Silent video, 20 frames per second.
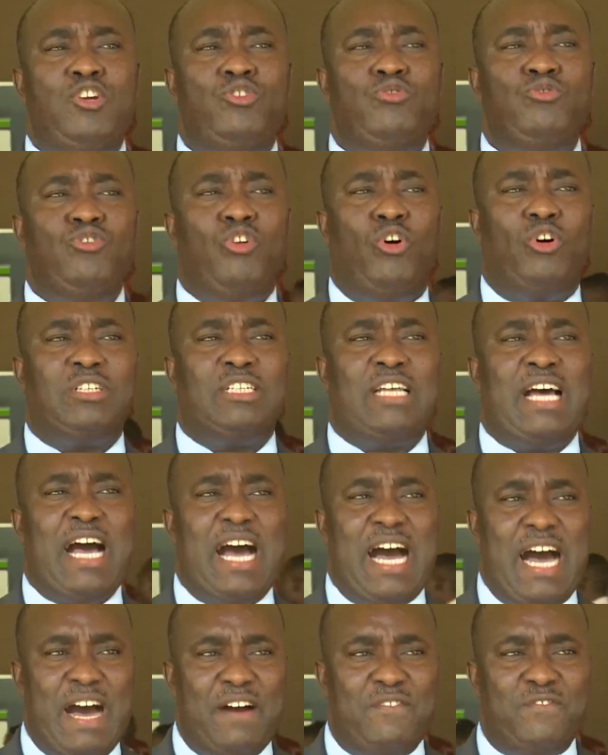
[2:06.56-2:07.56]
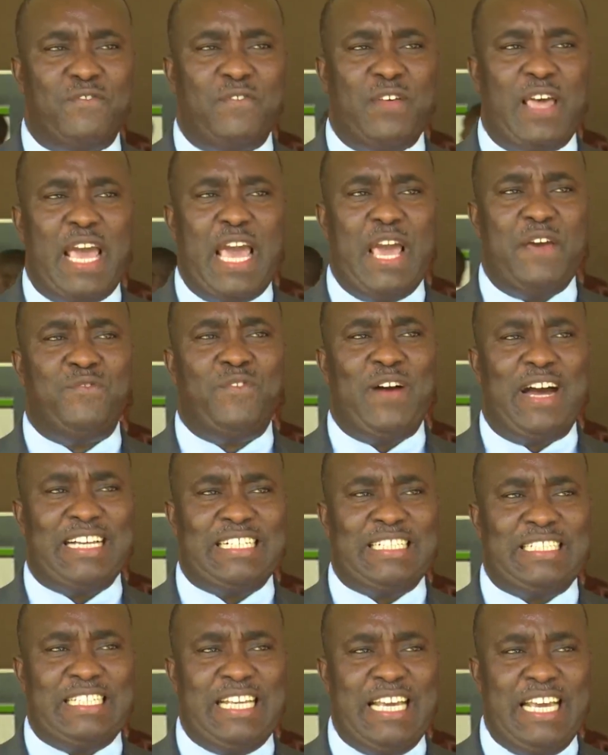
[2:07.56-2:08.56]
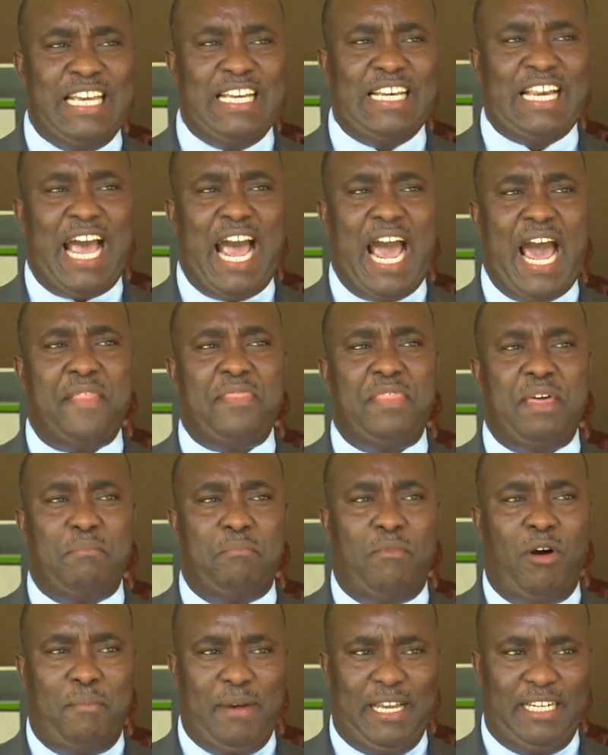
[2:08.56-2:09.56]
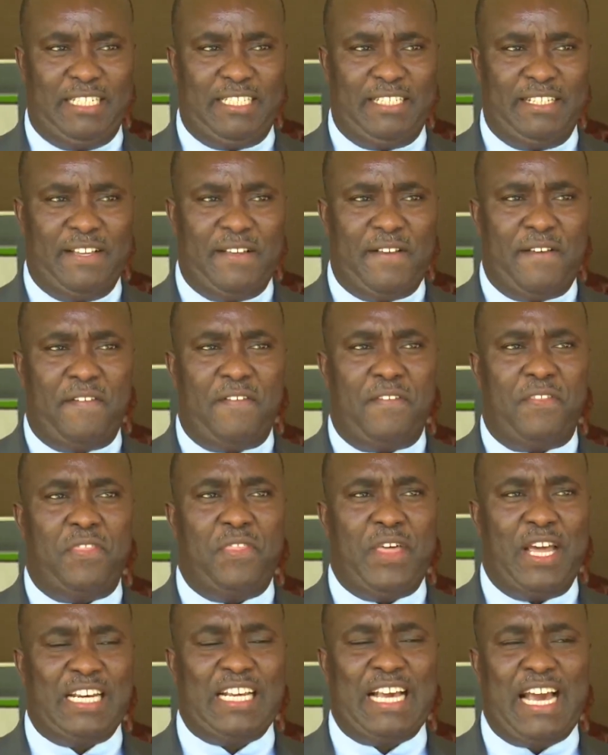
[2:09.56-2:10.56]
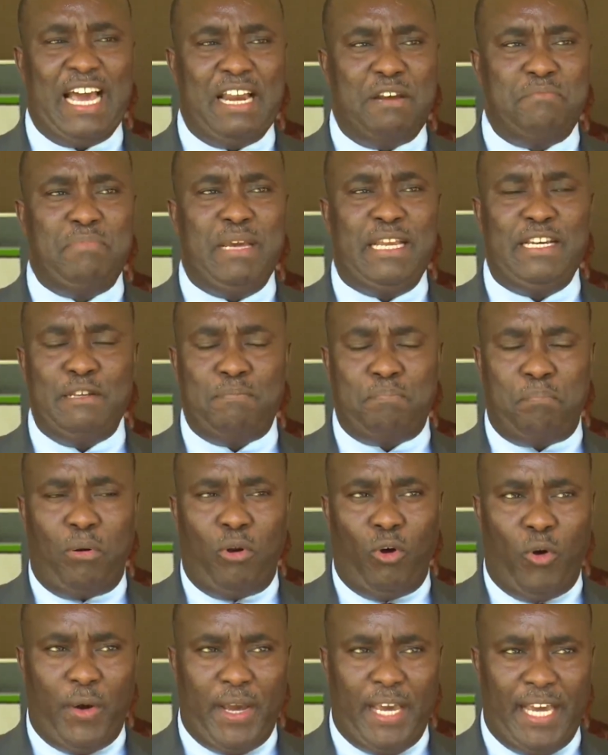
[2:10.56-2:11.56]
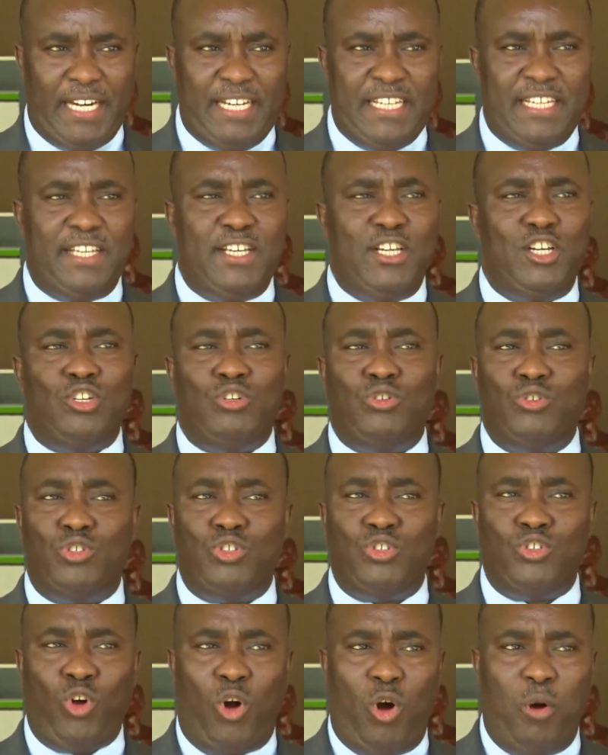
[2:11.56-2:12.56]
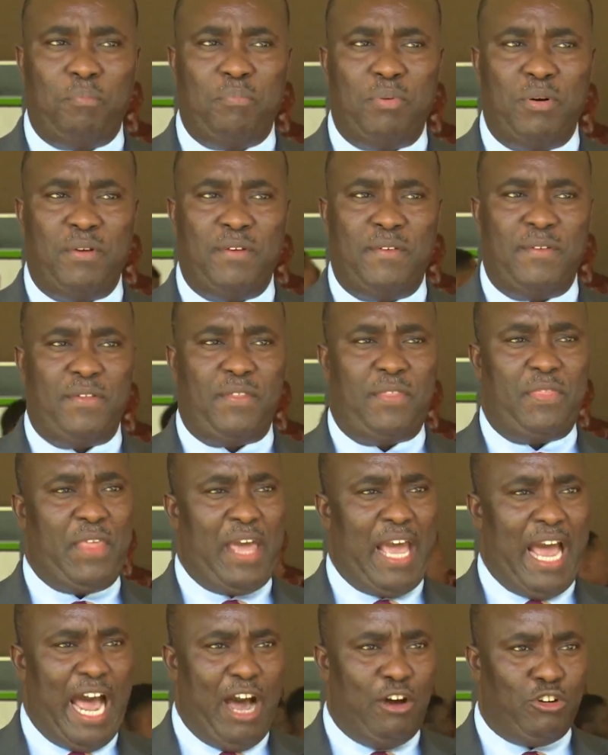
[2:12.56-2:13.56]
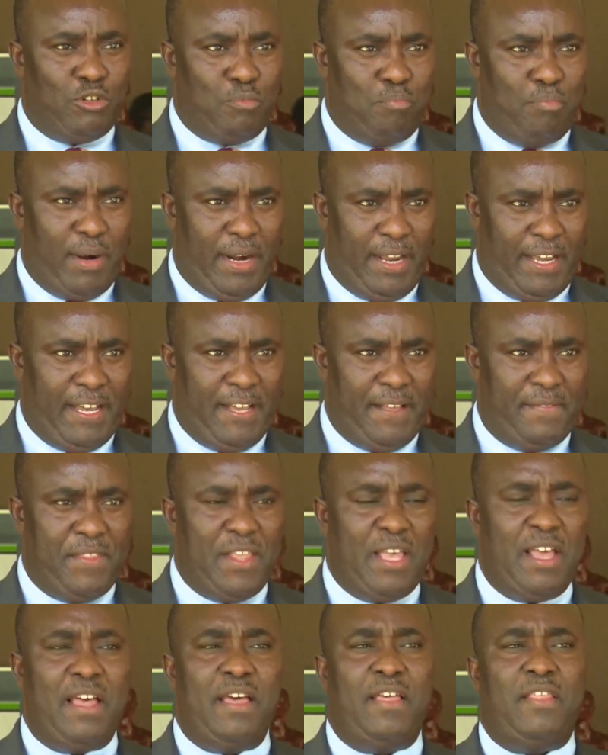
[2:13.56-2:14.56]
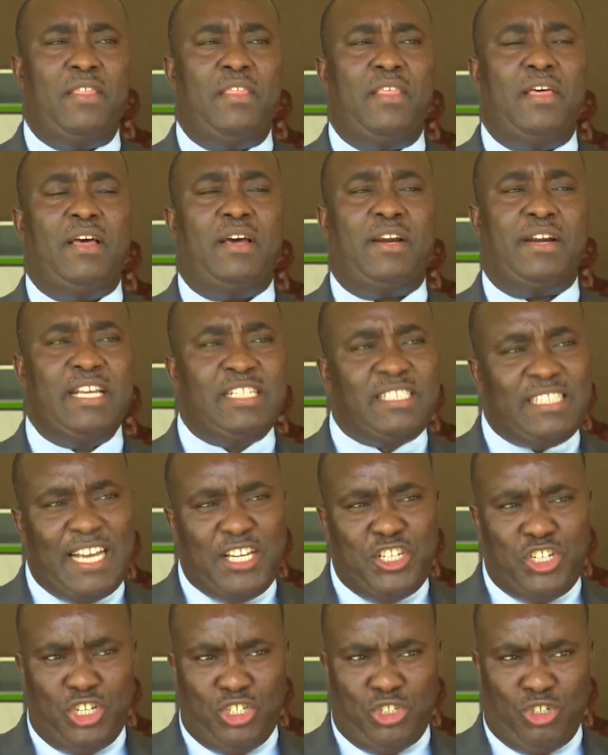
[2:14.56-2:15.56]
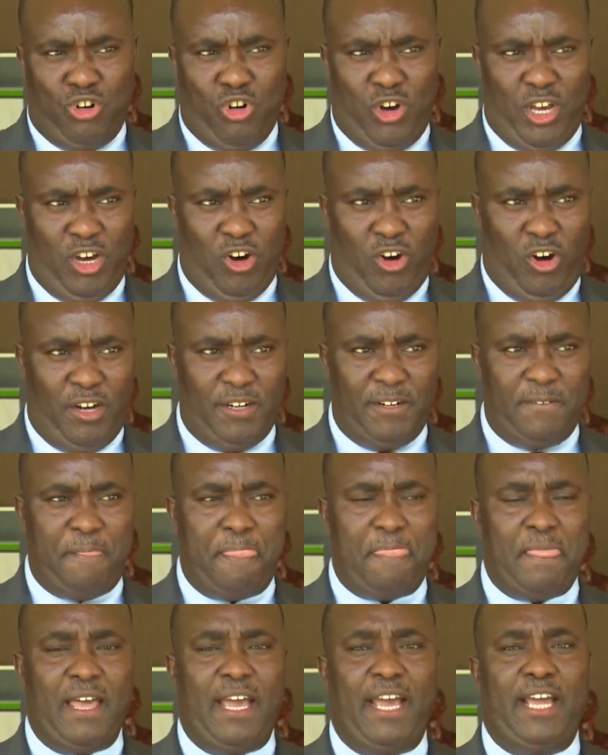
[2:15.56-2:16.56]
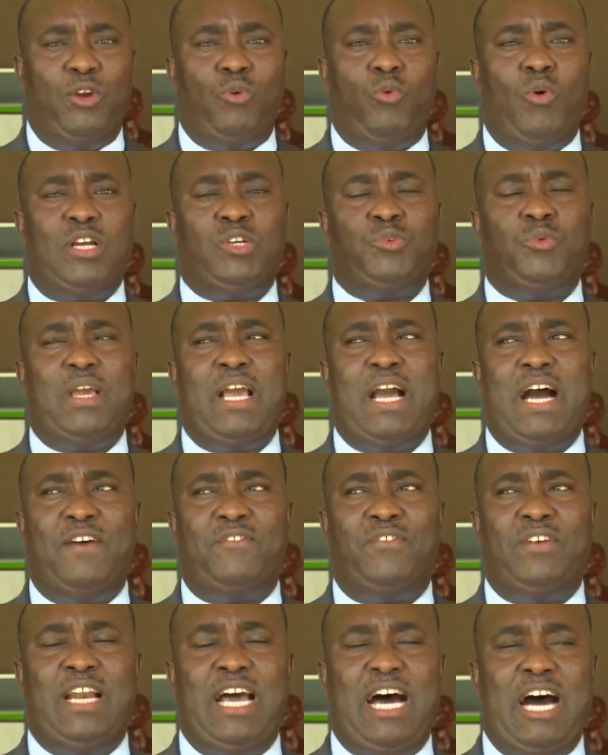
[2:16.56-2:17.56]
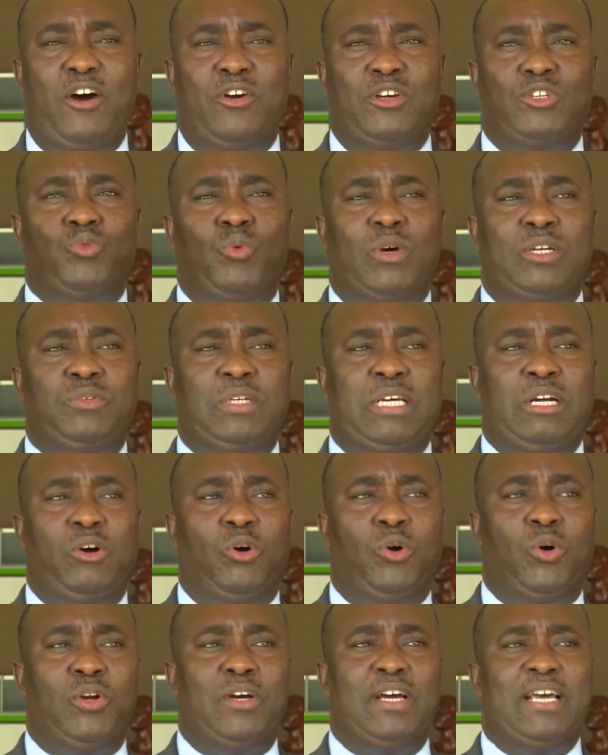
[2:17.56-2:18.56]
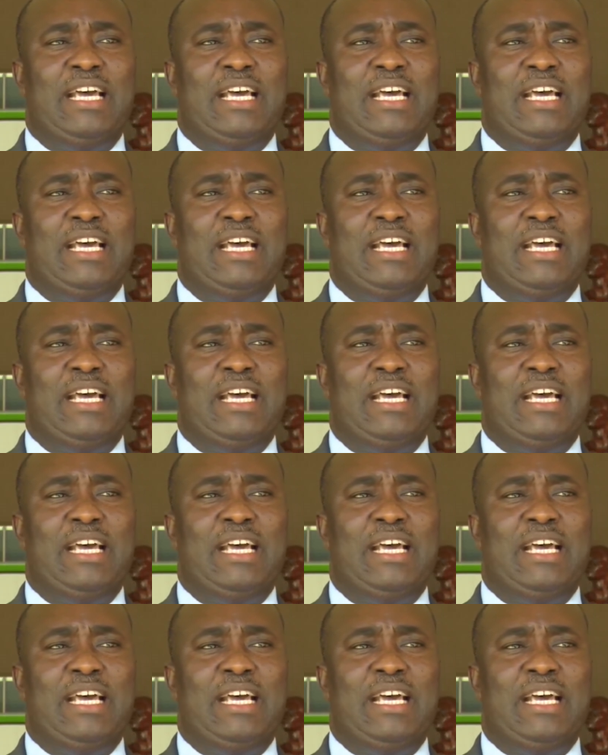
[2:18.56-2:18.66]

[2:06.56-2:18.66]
do not have a vaccine at the moment that can be deployed to stop the outbreak. Research is going on, and what we have now is what we call